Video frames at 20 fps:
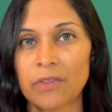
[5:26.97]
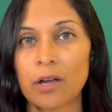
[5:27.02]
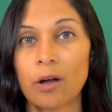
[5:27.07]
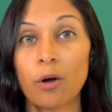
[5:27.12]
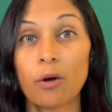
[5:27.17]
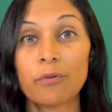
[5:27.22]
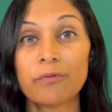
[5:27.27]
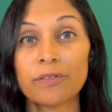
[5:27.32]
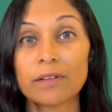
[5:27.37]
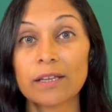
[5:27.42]

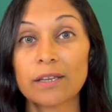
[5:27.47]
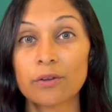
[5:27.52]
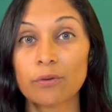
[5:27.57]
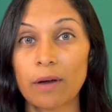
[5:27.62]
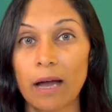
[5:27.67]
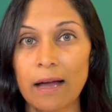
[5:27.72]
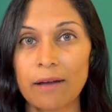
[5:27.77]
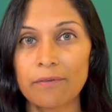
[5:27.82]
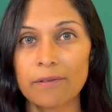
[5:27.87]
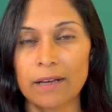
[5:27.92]
Hopefully you
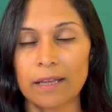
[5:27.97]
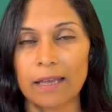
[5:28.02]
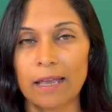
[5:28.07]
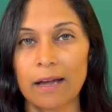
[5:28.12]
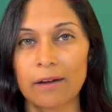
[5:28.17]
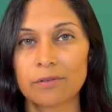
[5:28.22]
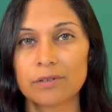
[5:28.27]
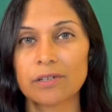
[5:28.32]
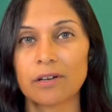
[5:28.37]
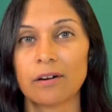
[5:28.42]
have an
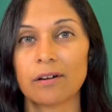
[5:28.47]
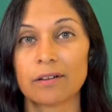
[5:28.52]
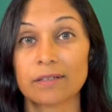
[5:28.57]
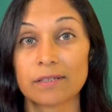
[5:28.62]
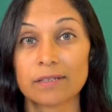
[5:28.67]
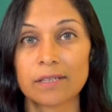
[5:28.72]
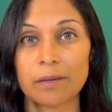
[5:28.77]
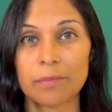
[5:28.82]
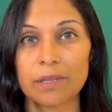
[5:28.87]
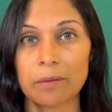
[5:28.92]
account on
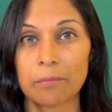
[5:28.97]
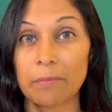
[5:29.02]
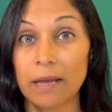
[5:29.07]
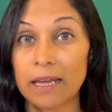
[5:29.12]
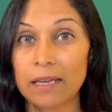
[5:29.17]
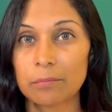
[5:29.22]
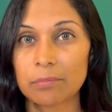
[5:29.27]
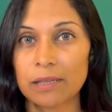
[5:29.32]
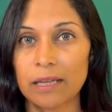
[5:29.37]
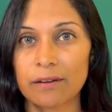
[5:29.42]
some of the
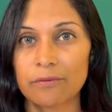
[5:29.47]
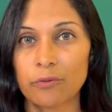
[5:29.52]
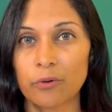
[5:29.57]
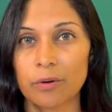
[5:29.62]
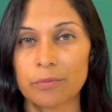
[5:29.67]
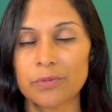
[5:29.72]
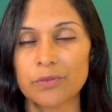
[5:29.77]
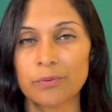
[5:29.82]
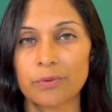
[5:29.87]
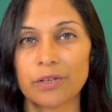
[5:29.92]
main
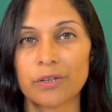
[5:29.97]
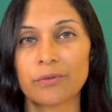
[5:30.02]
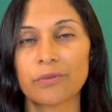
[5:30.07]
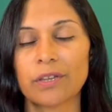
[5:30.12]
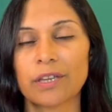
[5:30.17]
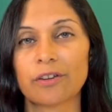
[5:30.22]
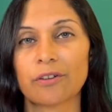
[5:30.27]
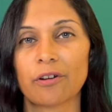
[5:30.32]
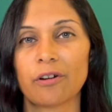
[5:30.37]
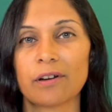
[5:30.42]
platforms where you
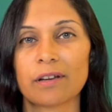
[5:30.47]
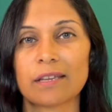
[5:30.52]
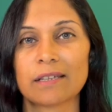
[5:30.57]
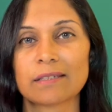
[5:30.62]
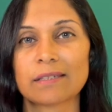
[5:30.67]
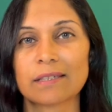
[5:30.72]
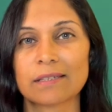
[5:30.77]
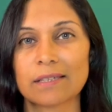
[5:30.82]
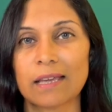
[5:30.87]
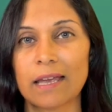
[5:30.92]
think your
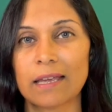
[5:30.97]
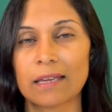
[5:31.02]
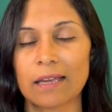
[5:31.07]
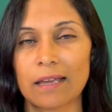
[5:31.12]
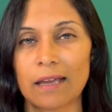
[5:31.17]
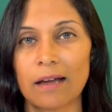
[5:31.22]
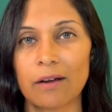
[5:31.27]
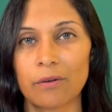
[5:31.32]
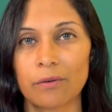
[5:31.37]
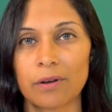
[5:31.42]
audience is hanging
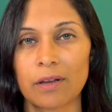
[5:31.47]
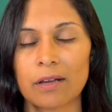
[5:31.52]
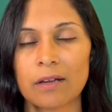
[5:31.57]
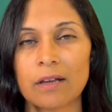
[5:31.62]
out.